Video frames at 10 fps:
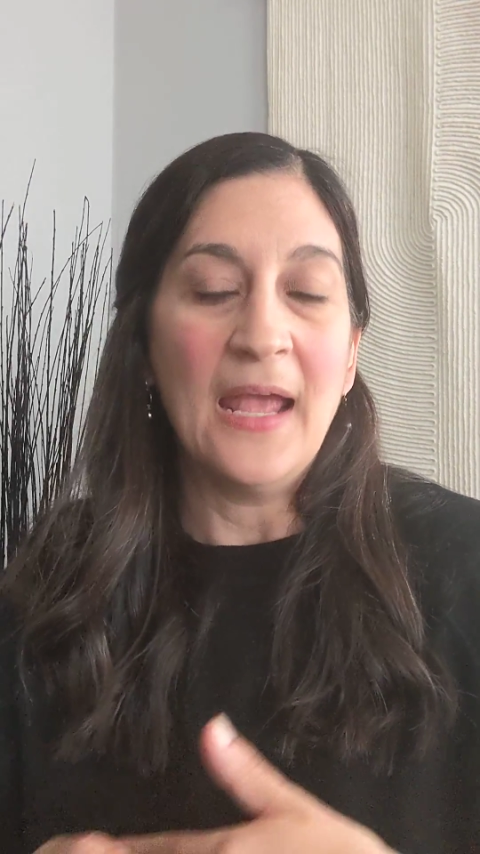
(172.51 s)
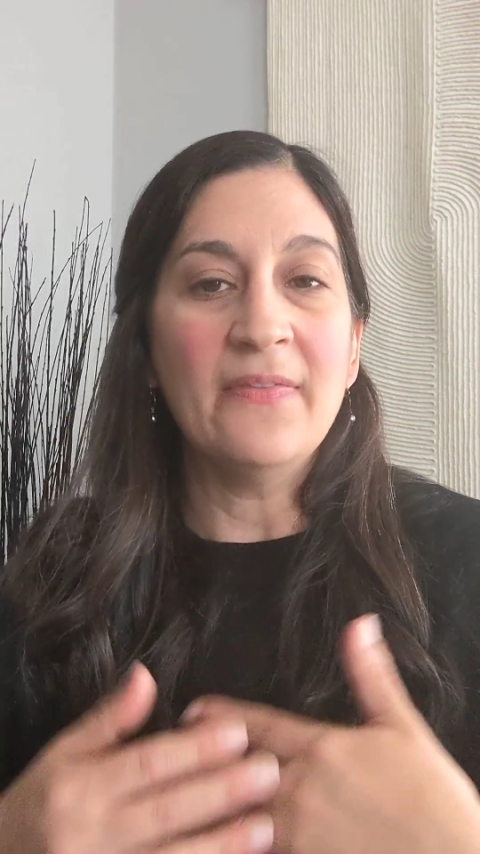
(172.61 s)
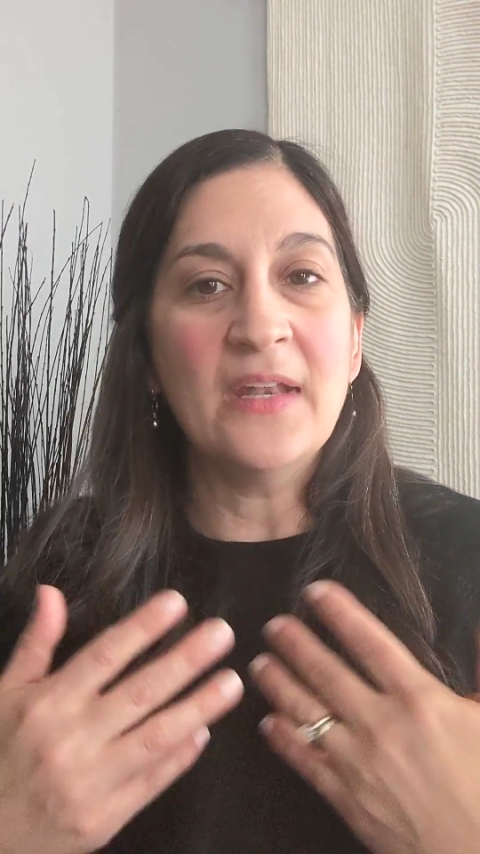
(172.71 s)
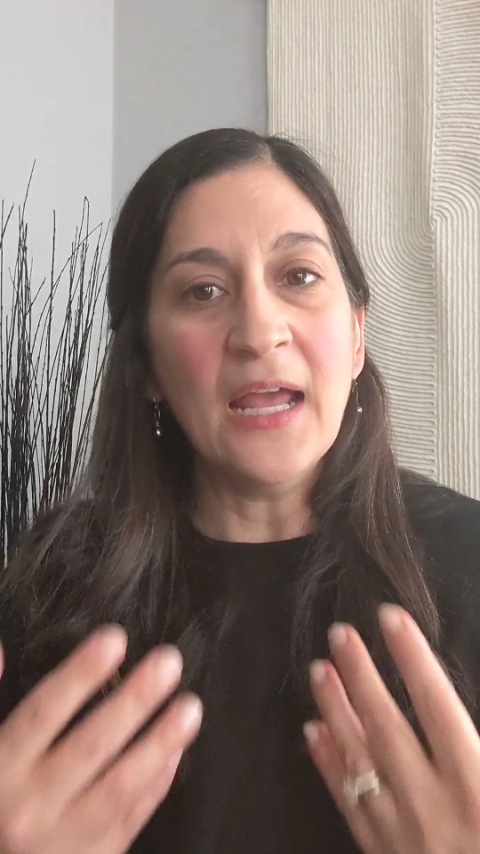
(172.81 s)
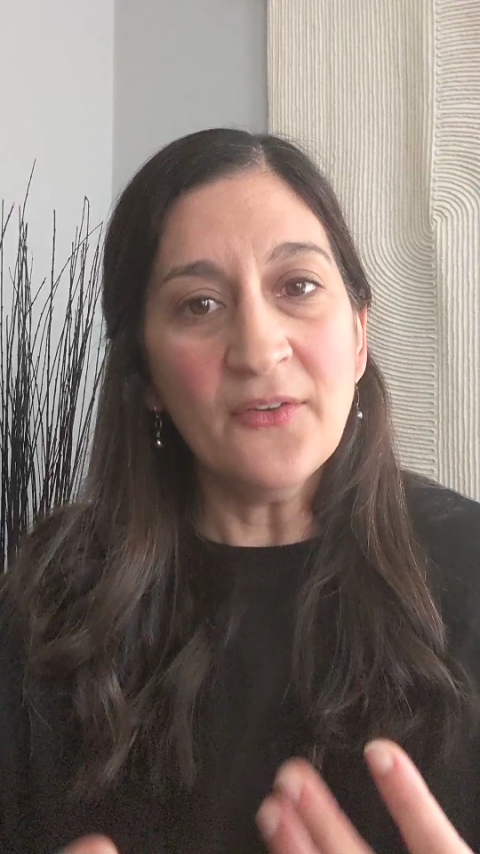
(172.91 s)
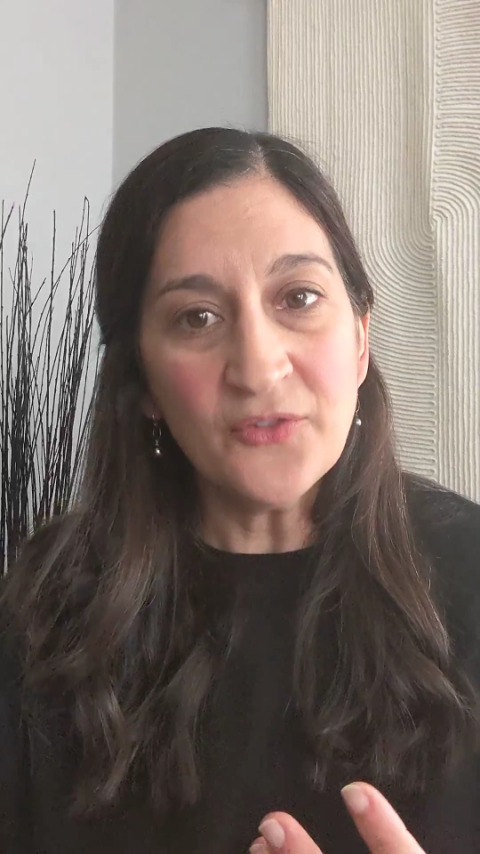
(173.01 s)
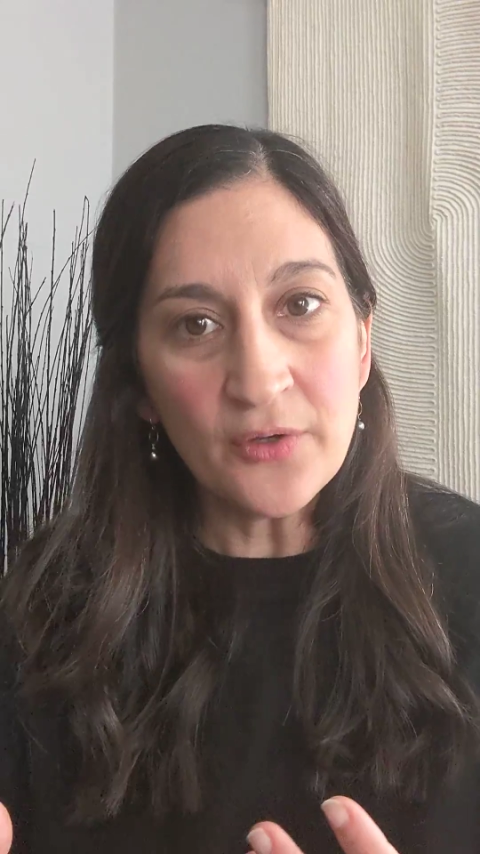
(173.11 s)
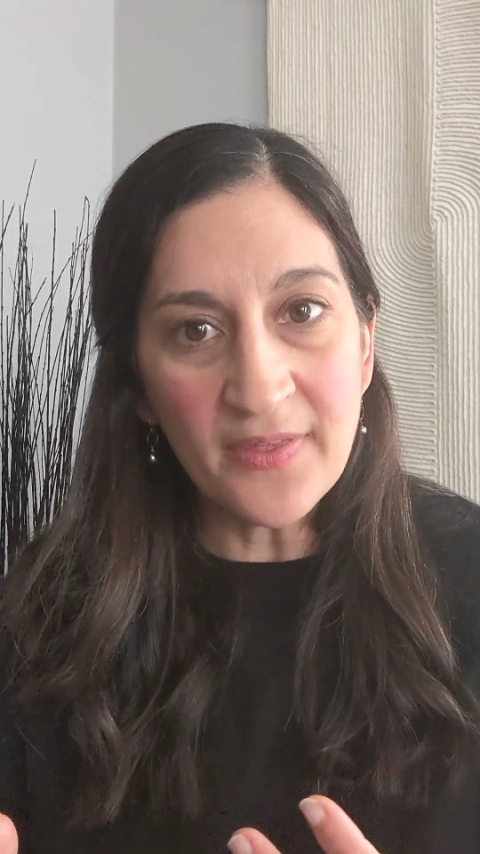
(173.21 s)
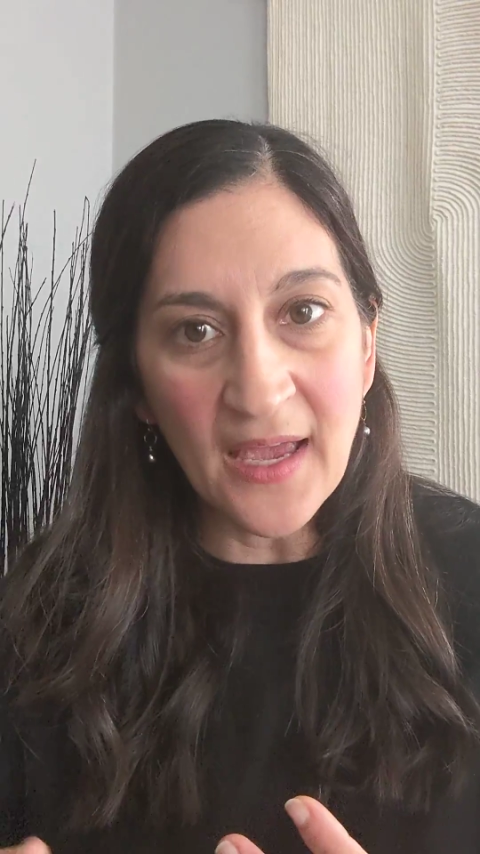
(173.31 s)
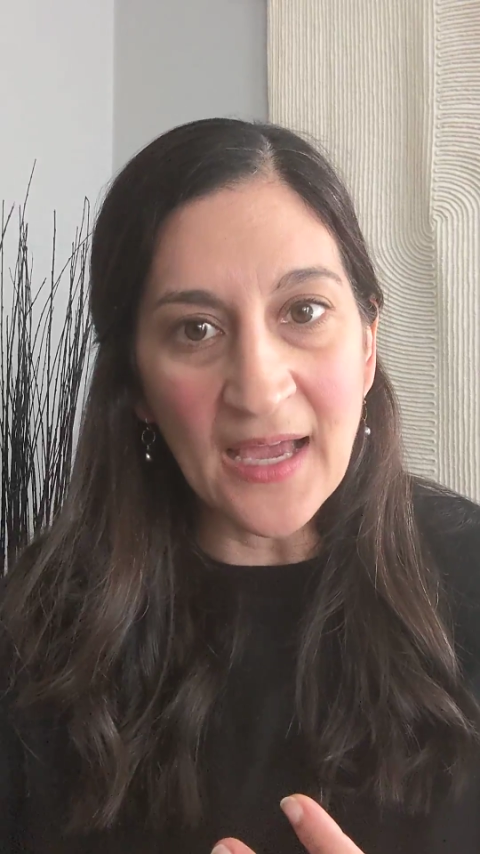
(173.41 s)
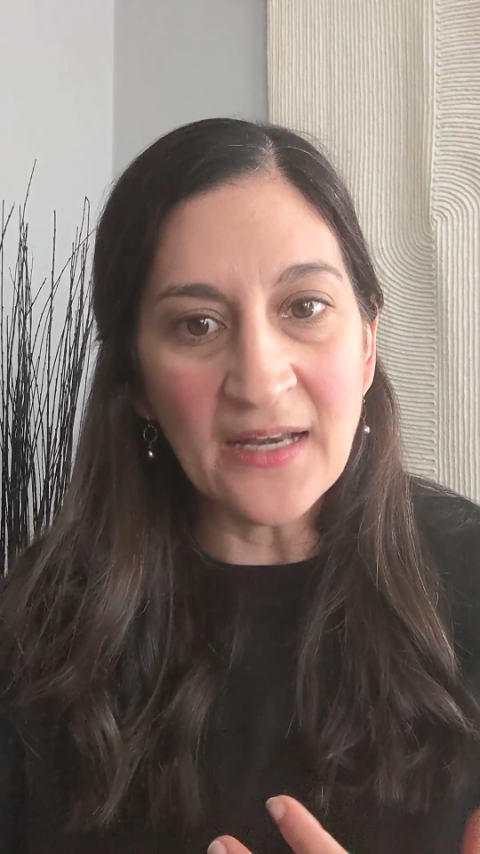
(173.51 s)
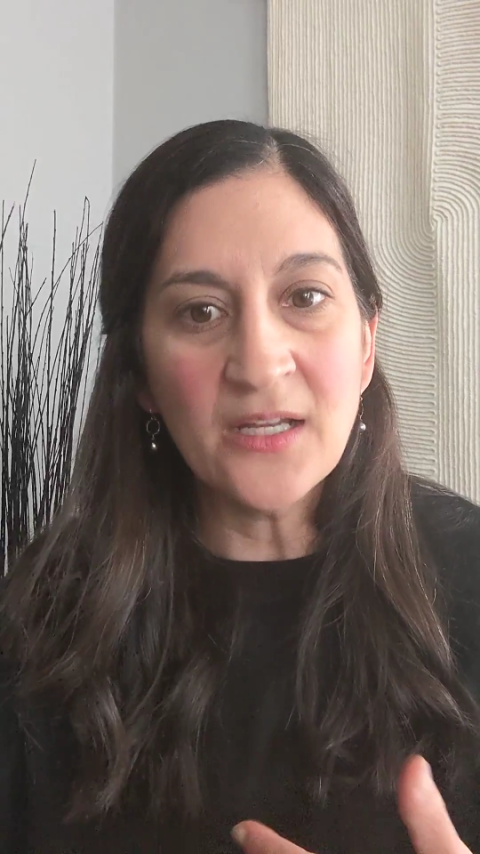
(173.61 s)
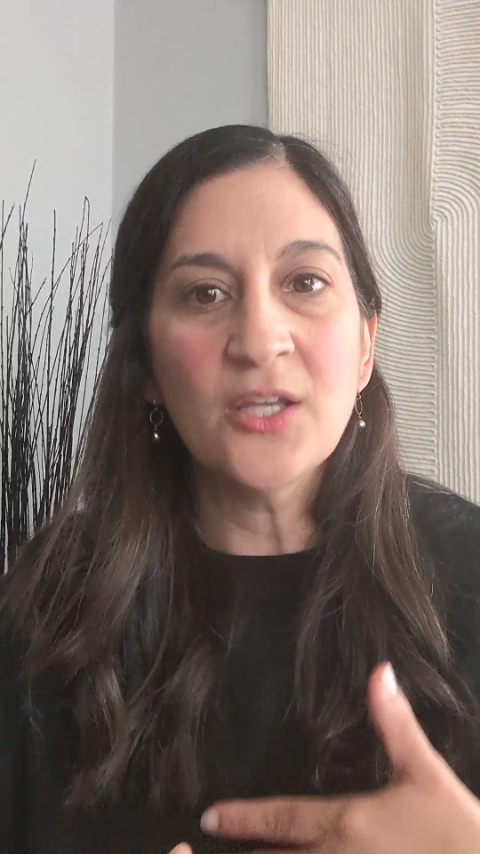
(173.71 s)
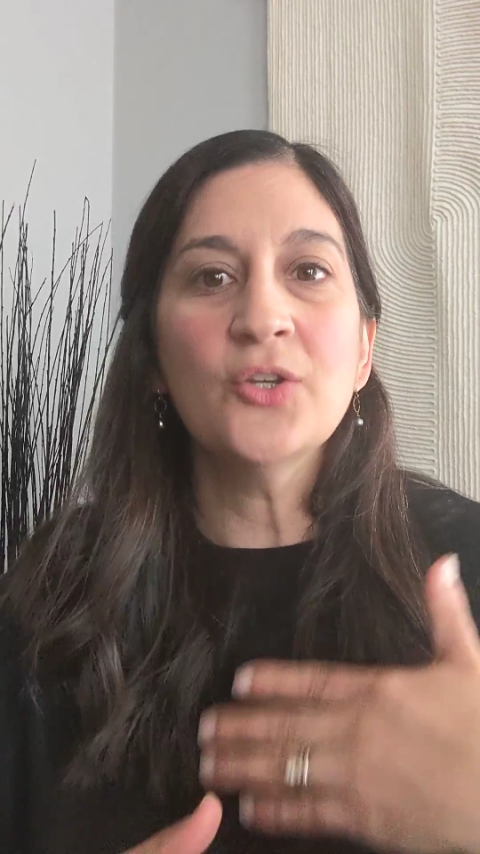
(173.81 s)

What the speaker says: And then after that,